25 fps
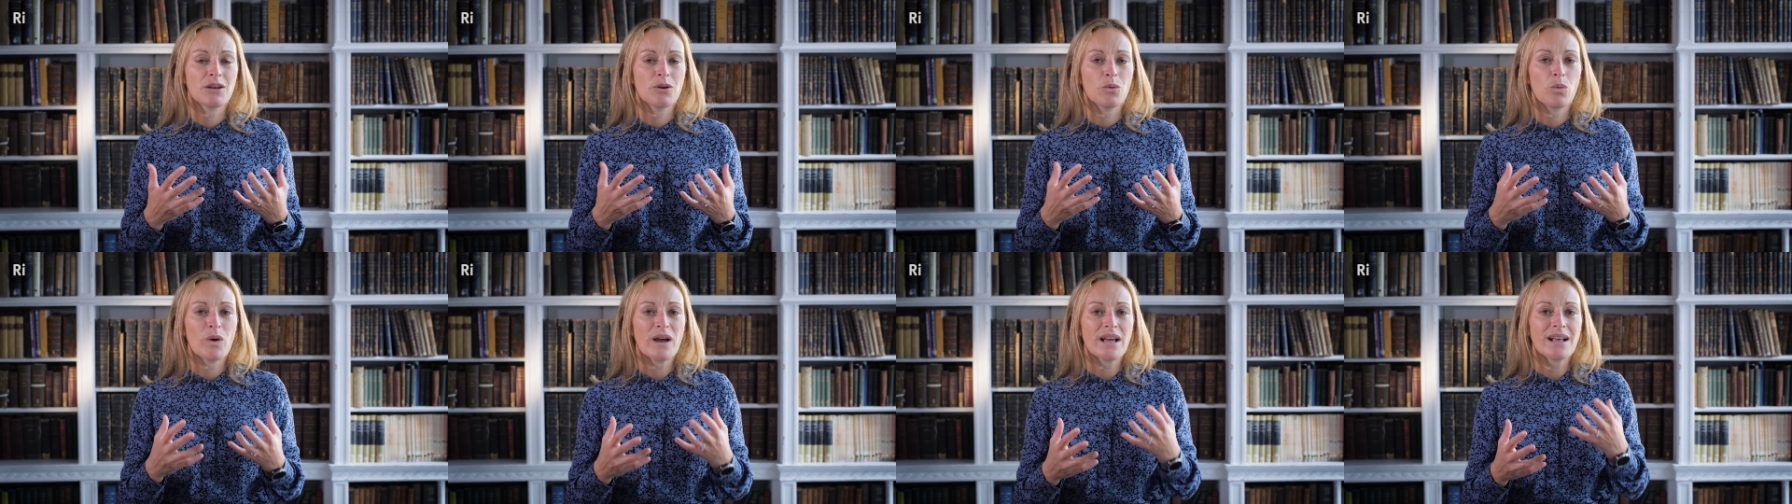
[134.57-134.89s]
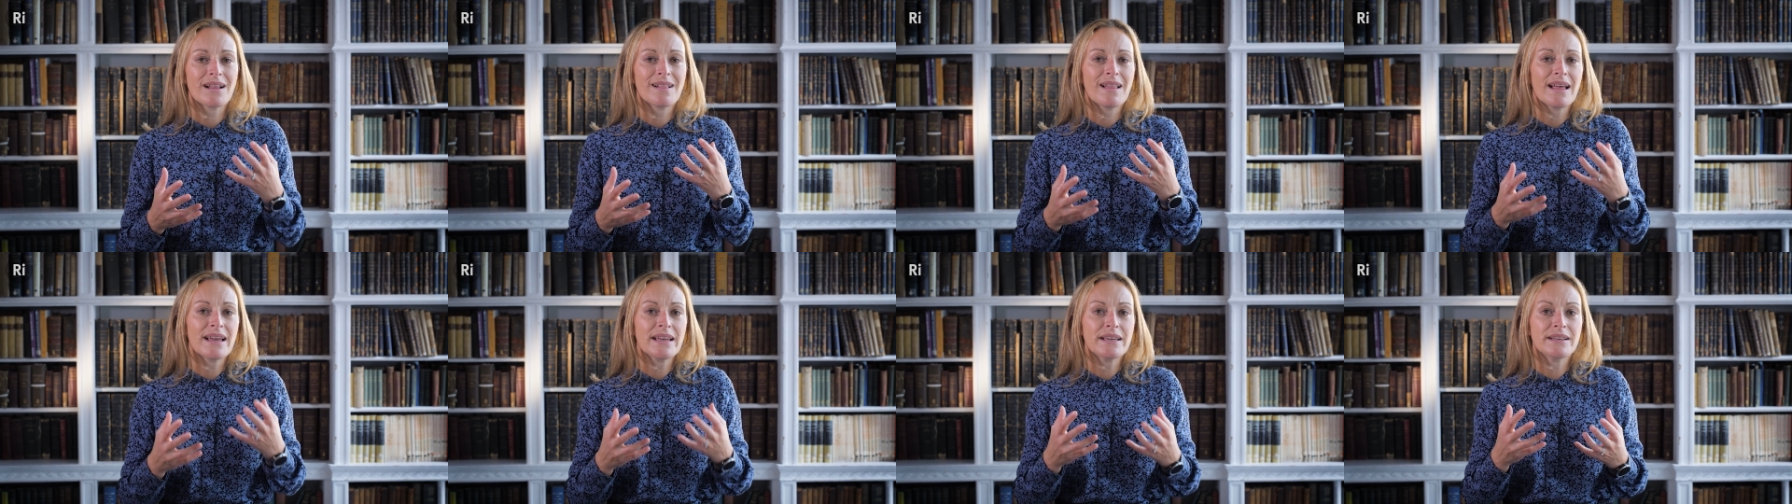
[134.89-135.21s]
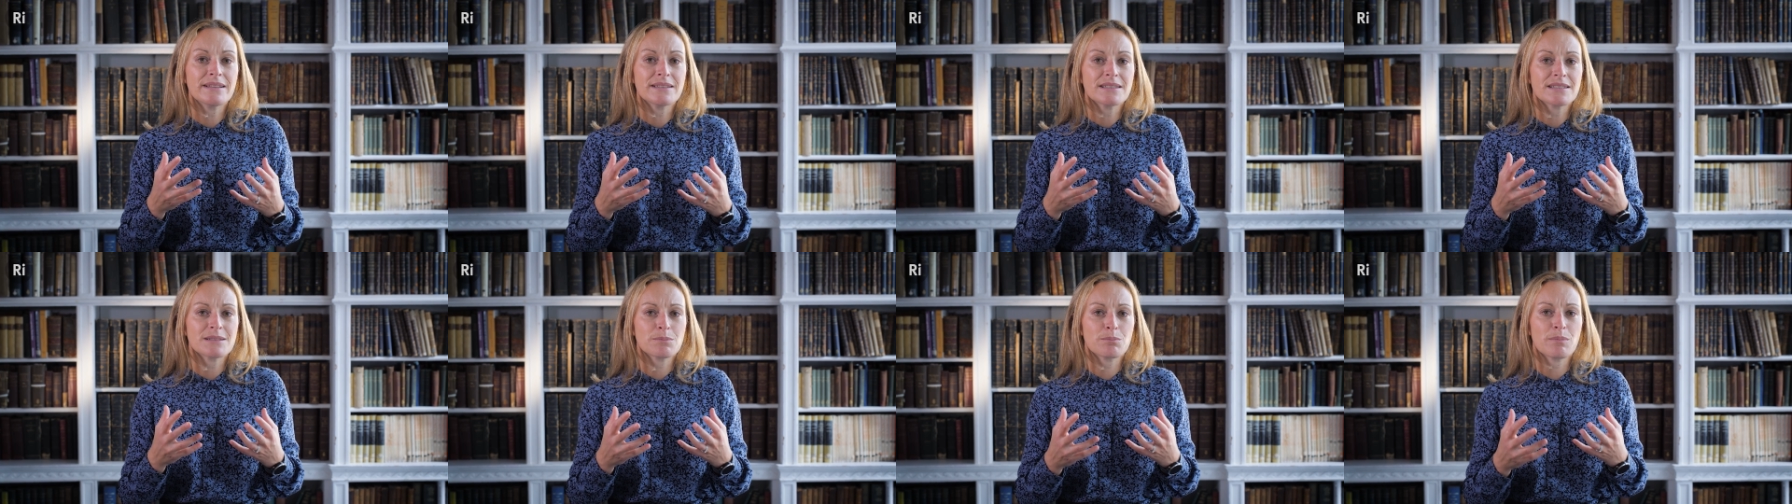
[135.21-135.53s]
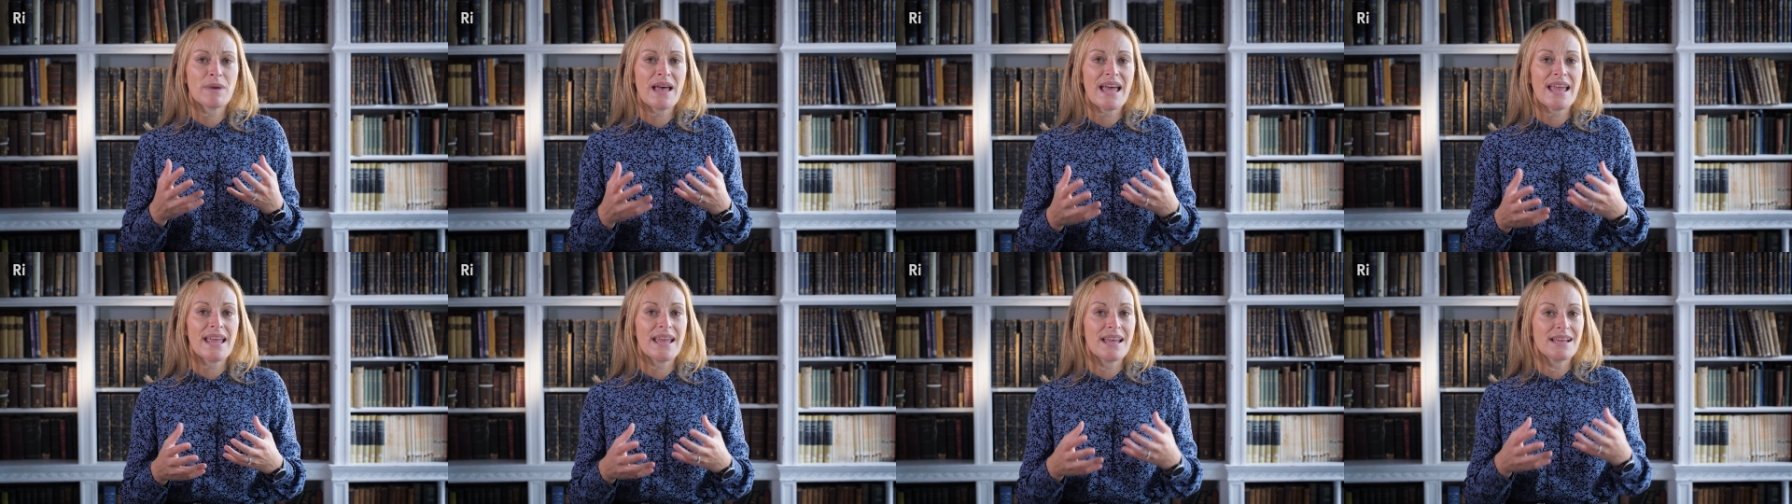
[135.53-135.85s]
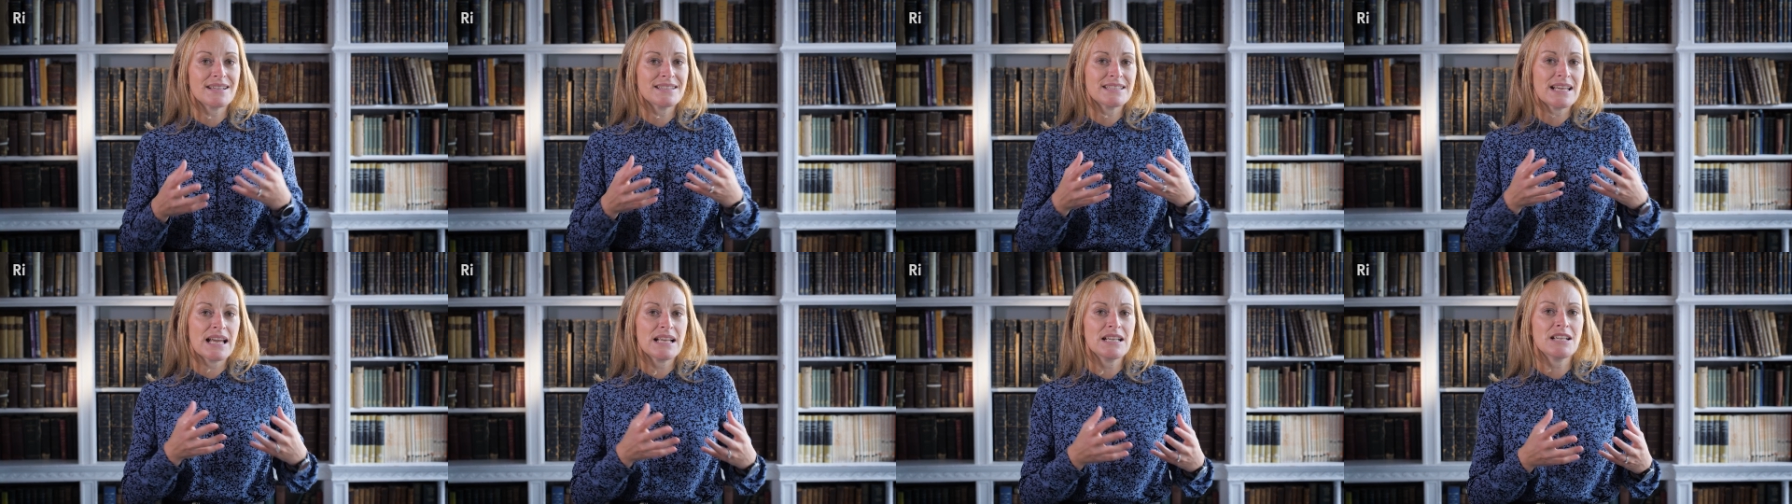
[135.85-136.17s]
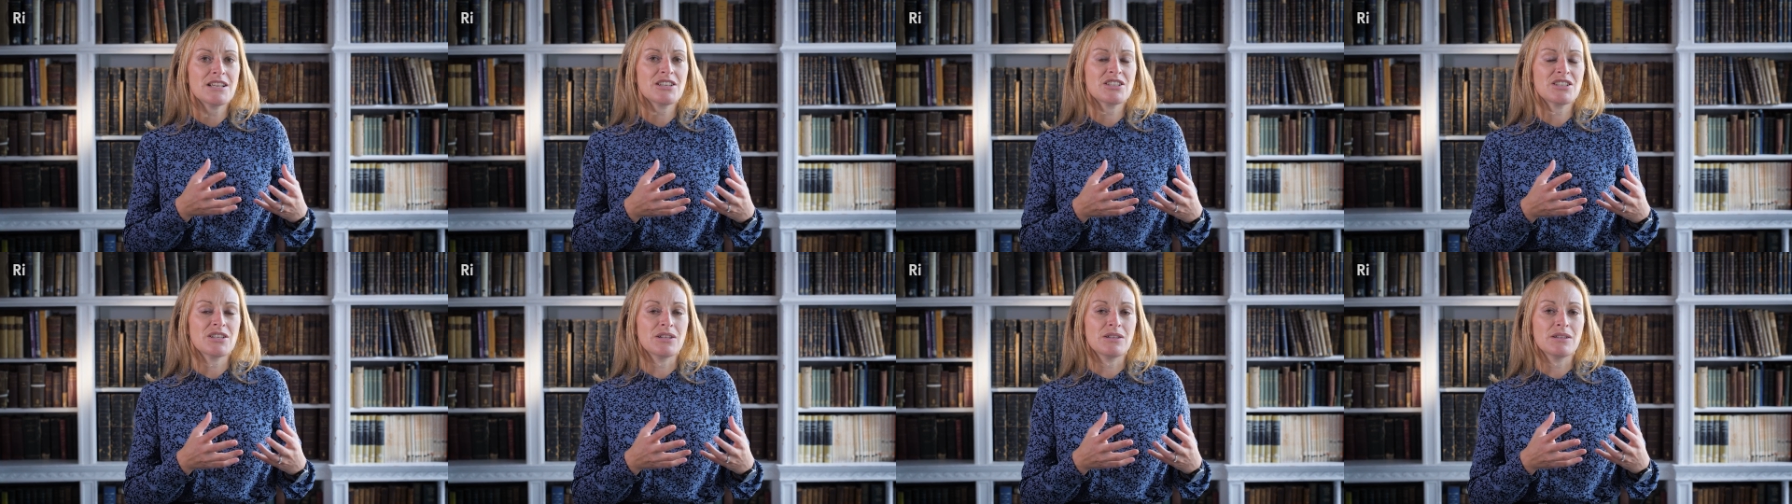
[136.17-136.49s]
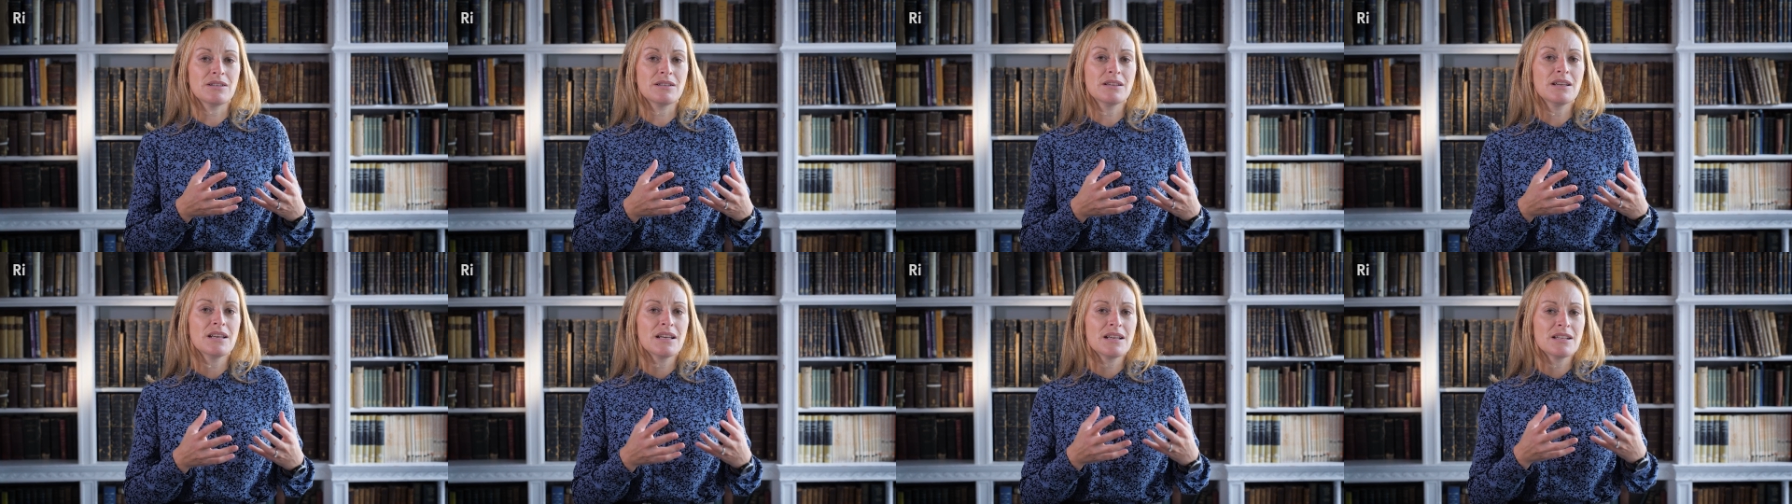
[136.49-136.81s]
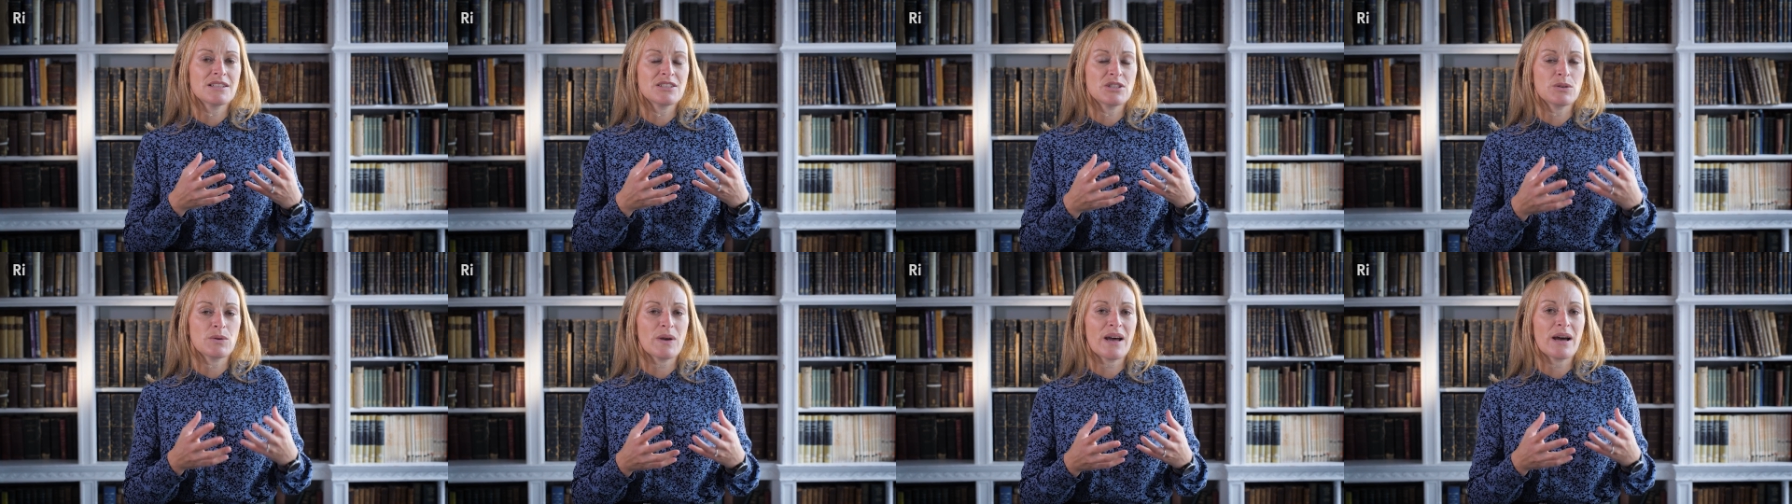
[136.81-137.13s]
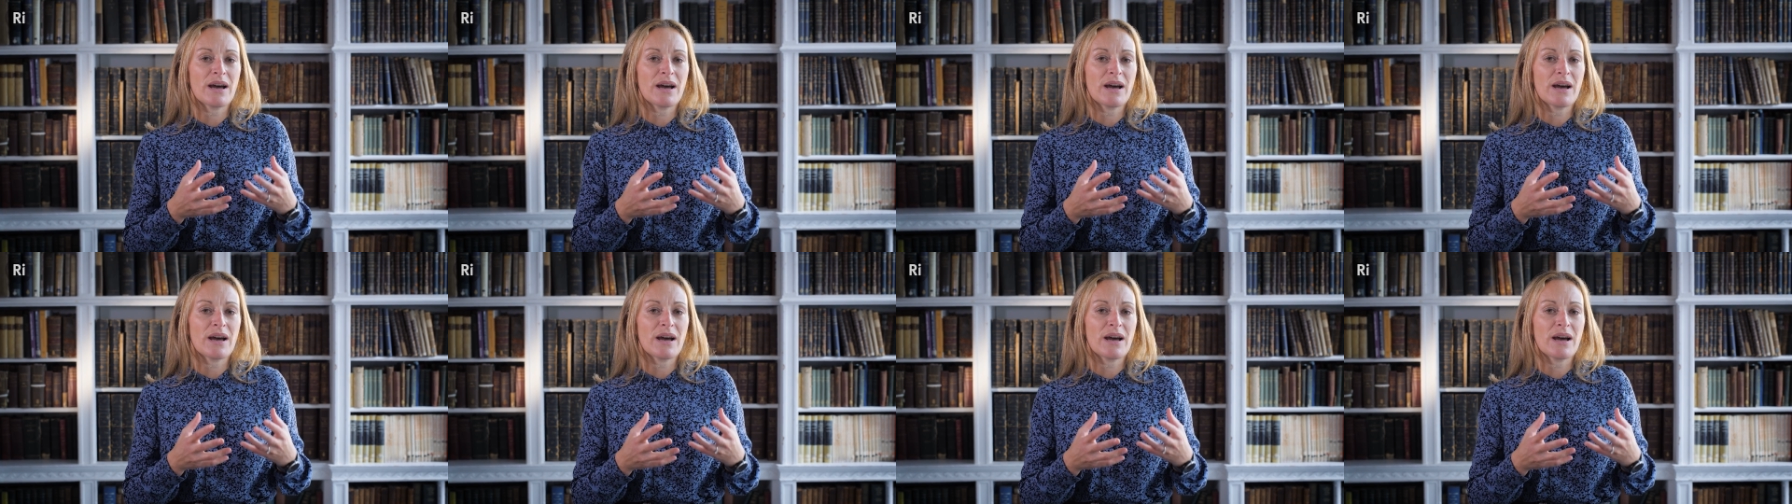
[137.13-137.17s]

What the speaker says: where clients pay attention to